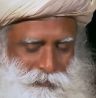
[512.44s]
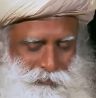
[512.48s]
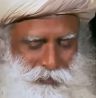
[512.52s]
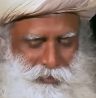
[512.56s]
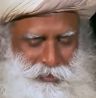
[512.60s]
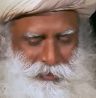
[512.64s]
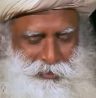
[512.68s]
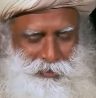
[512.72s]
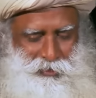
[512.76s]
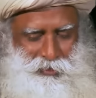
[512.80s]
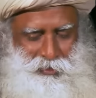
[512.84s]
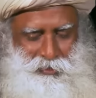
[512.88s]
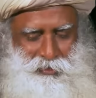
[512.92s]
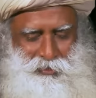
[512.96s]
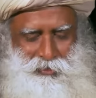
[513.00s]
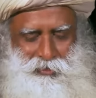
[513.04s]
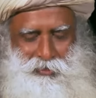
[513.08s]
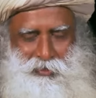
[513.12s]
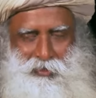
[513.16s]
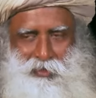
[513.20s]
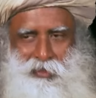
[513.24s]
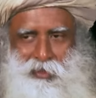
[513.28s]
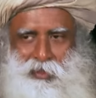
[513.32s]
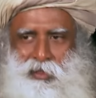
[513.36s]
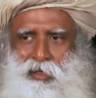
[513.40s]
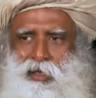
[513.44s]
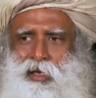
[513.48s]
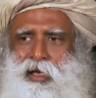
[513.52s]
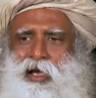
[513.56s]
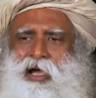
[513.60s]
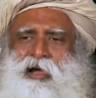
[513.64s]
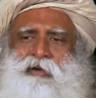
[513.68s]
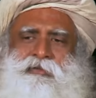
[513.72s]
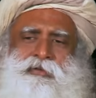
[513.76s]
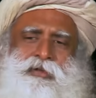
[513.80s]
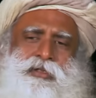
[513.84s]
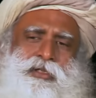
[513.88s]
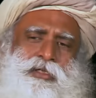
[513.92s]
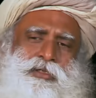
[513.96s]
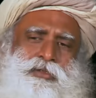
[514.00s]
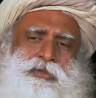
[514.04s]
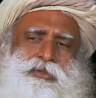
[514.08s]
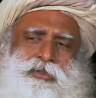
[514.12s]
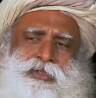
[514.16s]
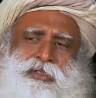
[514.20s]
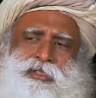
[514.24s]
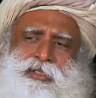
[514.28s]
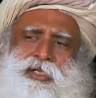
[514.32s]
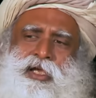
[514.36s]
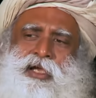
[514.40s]
You fix this,
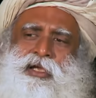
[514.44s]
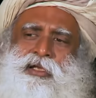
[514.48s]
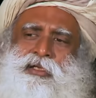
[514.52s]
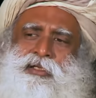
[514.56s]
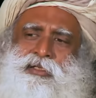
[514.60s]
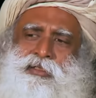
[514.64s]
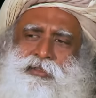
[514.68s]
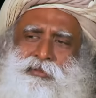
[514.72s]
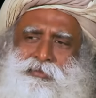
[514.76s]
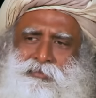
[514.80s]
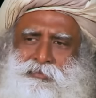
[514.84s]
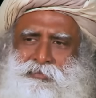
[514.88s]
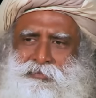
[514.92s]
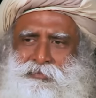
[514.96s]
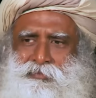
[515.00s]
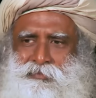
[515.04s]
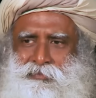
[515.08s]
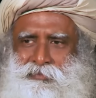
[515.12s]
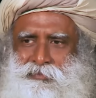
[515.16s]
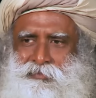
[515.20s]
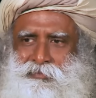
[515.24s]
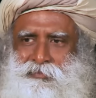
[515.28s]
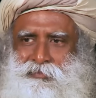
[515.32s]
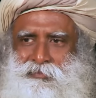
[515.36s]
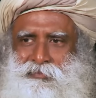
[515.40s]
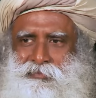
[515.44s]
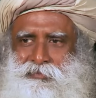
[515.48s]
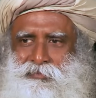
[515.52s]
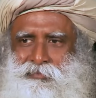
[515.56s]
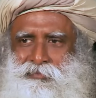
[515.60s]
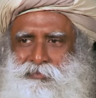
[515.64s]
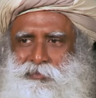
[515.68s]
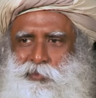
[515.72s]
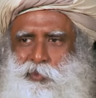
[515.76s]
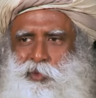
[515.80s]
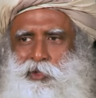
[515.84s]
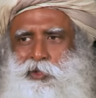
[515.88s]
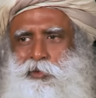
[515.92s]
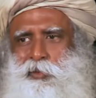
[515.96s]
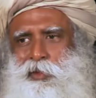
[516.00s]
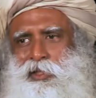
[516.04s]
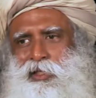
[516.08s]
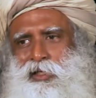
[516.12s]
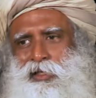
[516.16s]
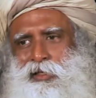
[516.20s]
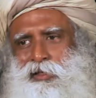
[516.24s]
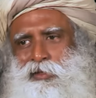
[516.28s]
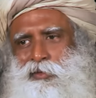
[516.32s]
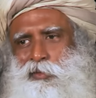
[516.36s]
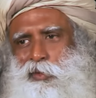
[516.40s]
after that you decide
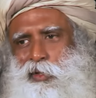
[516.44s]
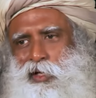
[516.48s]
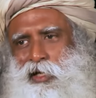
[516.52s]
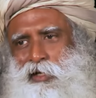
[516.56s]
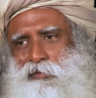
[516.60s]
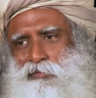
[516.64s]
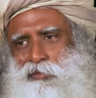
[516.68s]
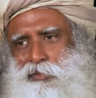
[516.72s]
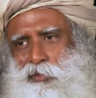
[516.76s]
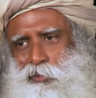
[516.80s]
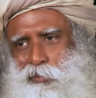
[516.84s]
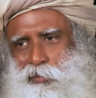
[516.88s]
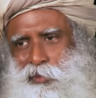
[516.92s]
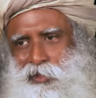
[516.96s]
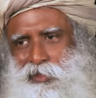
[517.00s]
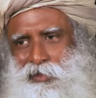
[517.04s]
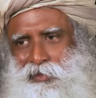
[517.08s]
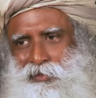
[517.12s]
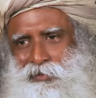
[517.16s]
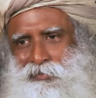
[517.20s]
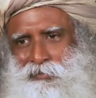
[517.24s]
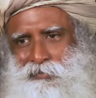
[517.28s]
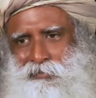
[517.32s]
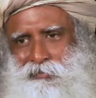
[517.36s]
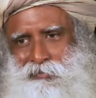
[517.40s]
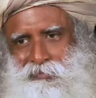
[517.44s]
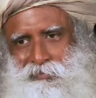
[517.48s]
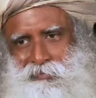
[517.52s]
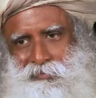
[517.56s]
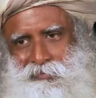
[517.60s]
which way your life should be.